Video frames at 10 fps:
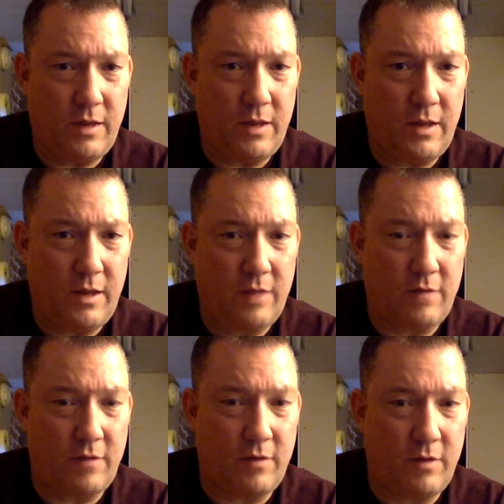it's
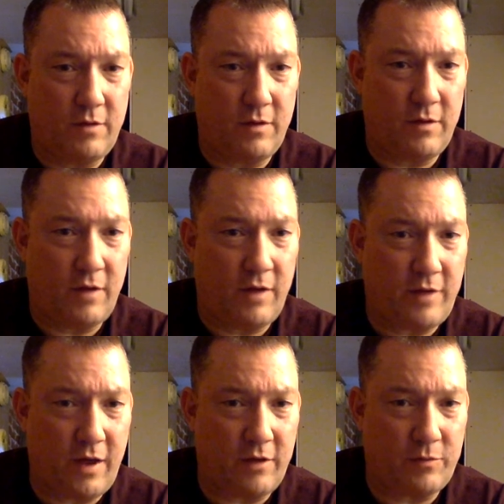a nice
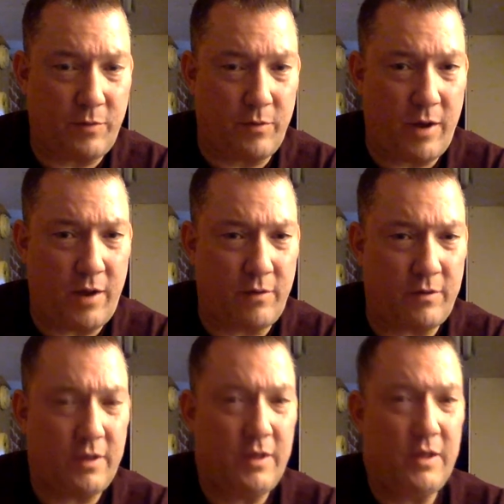house, but around,
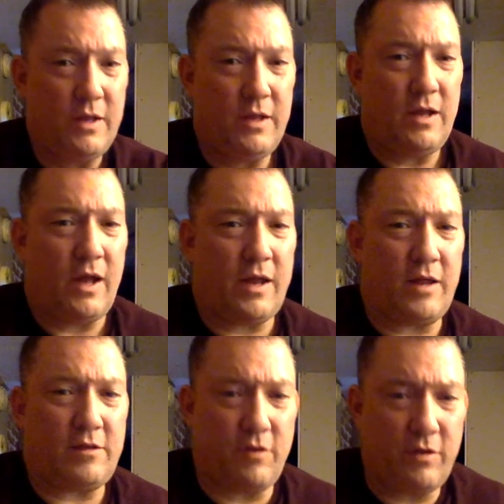I
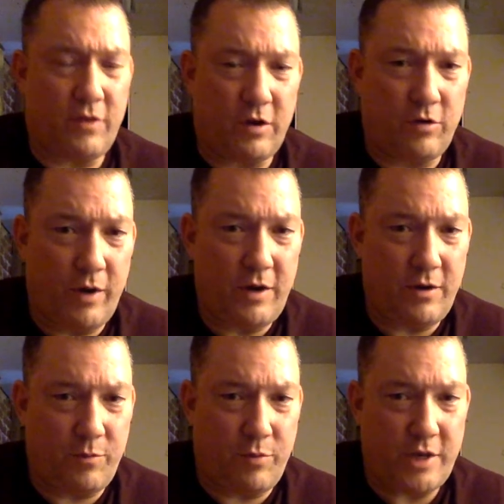guess, during the Great
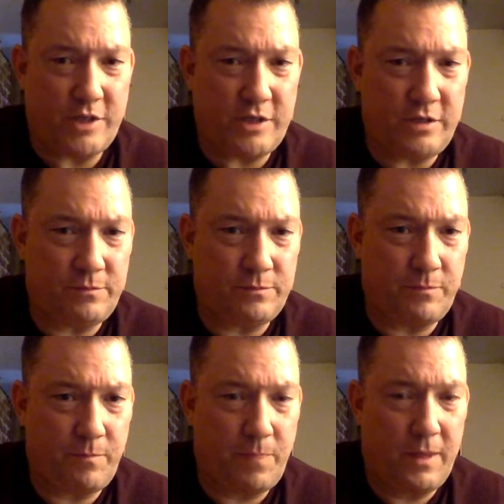Depression,
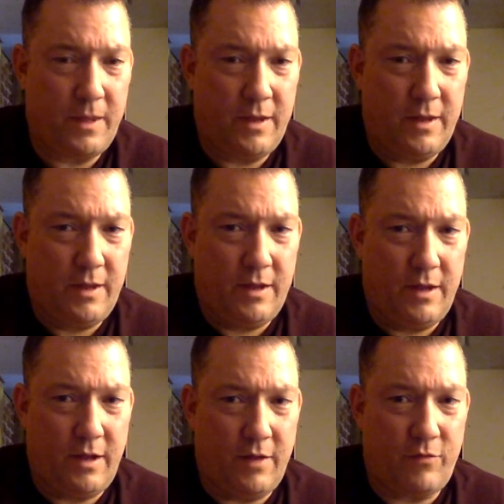
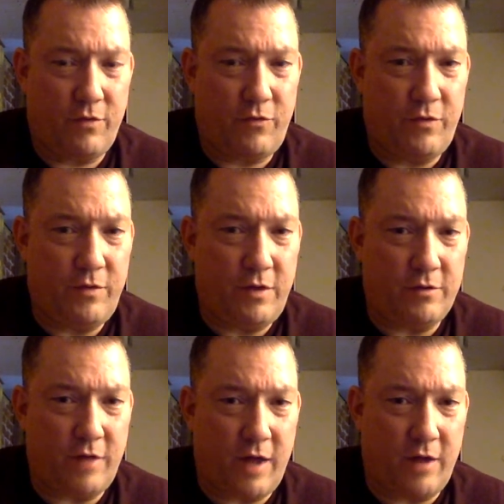for a few
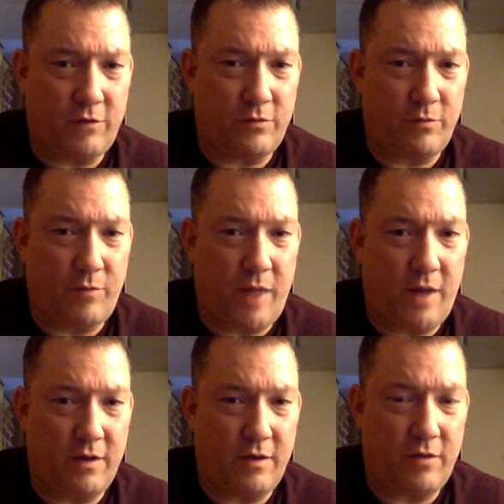years the house was
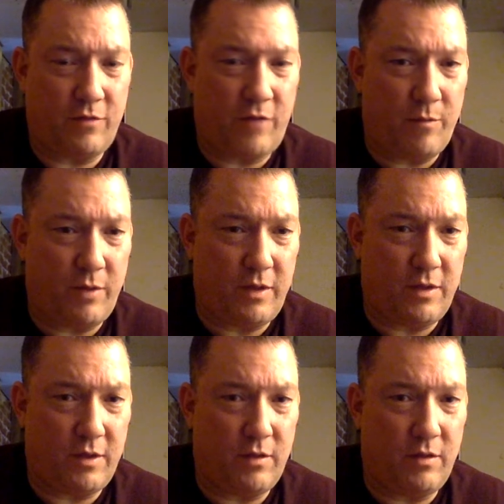abandoned. The family
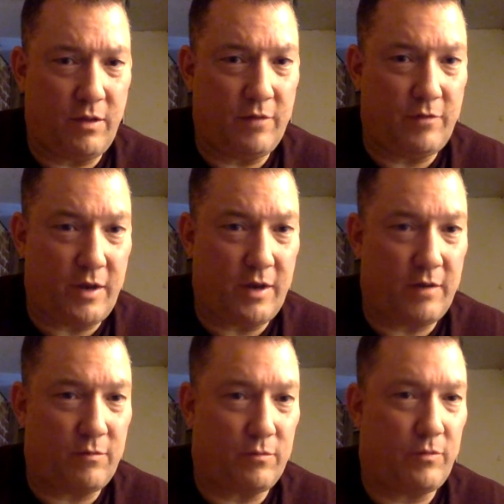that lived in it,
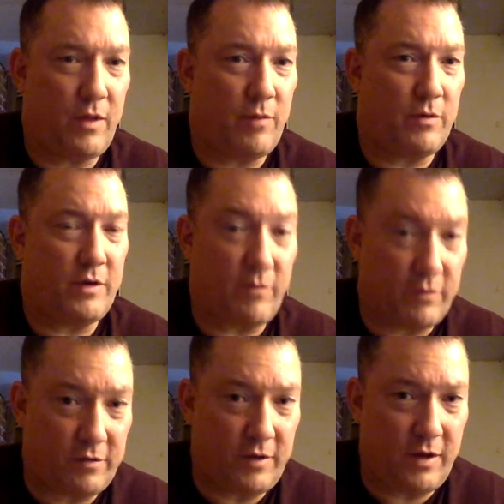they were
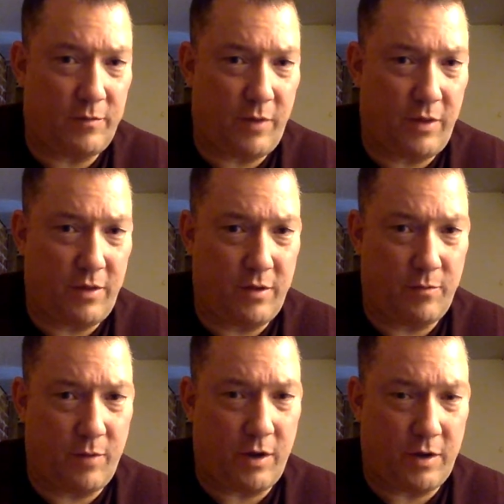devastated by the
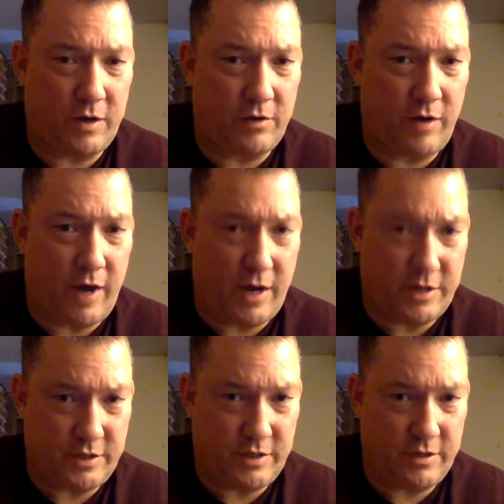market
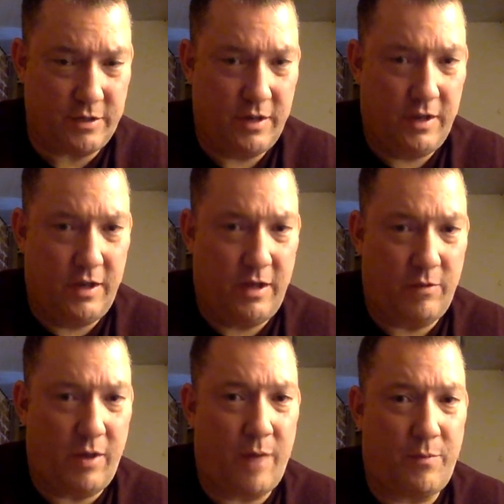crash and
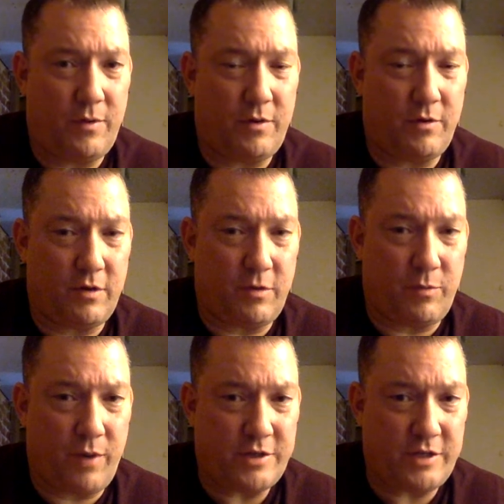what happened during the
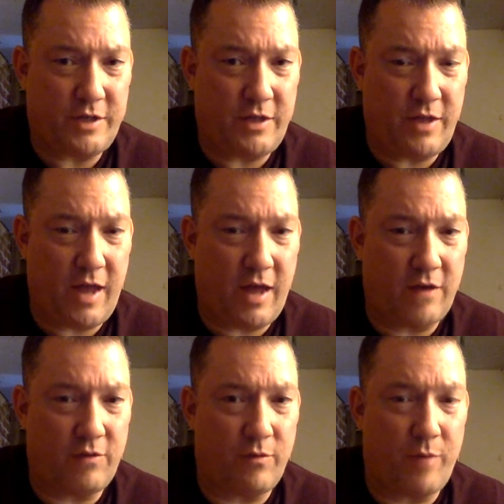Depression, and they had
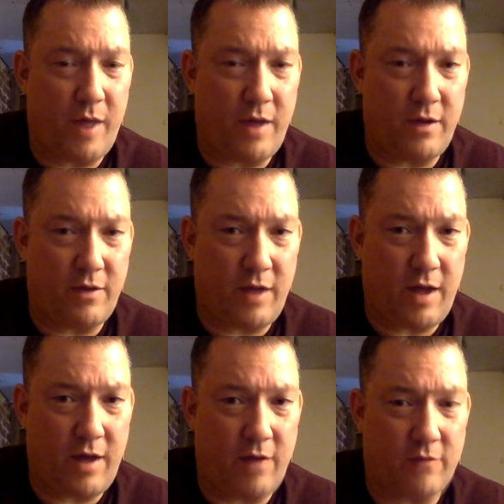to abandon the
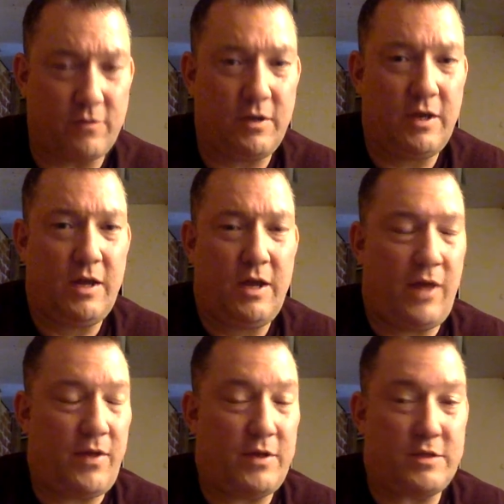house,
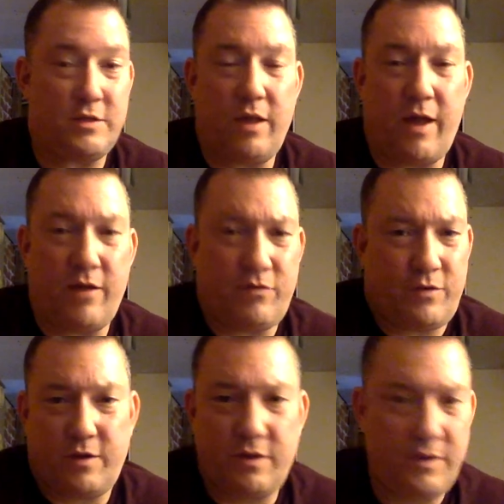and they just
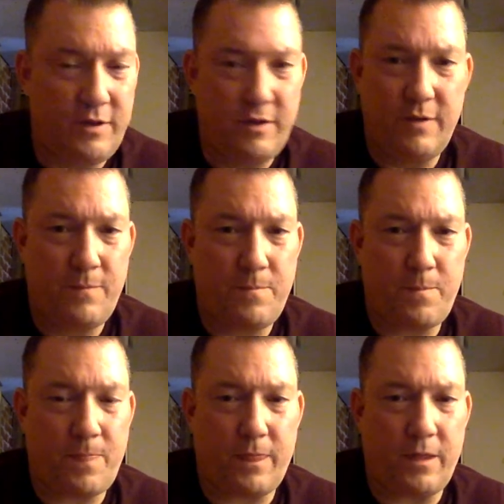left
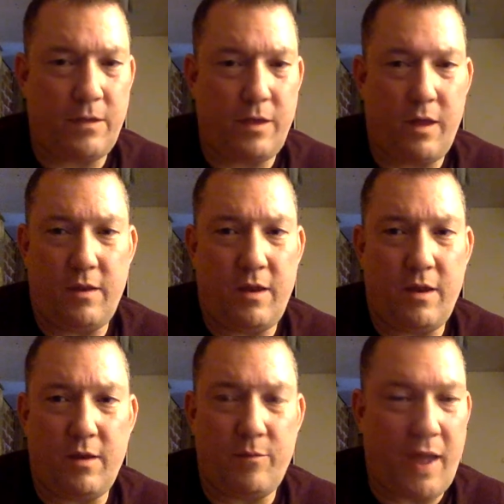
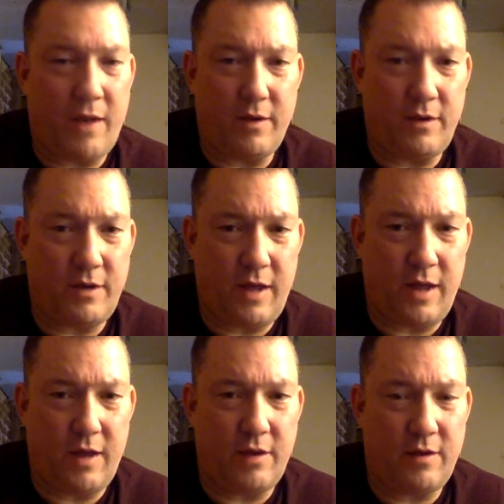and abandoned it.
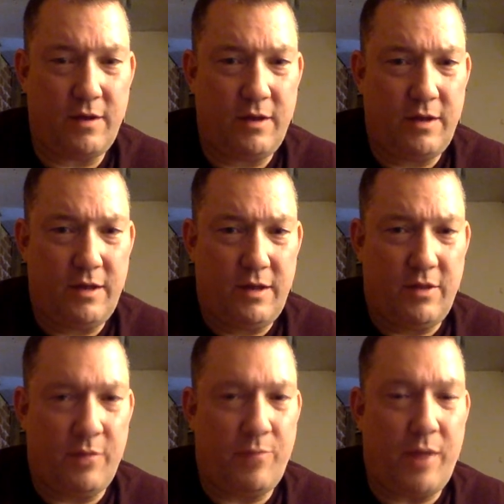And
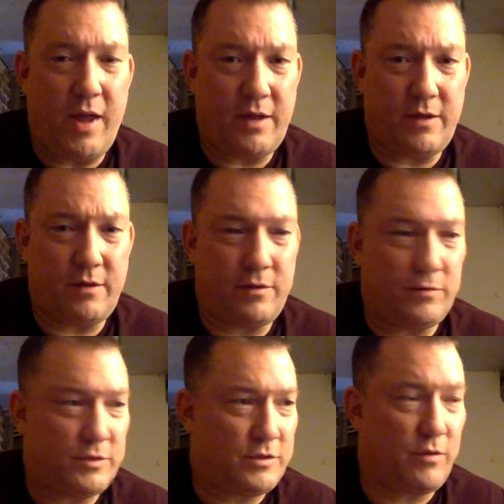the bank
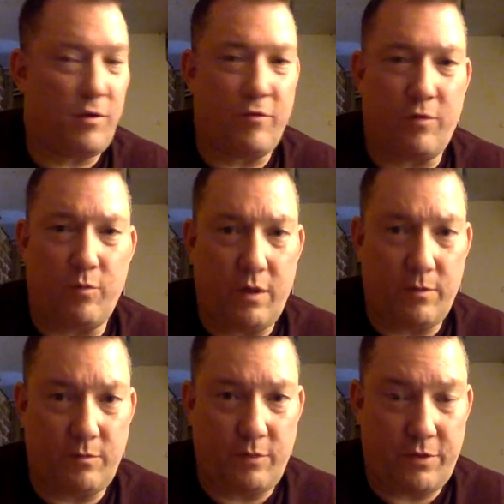was so
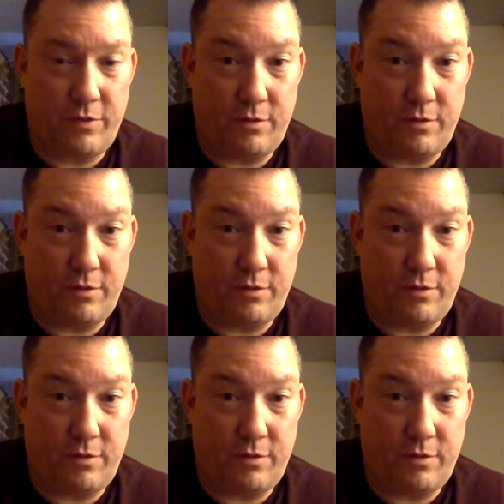overwhelmed with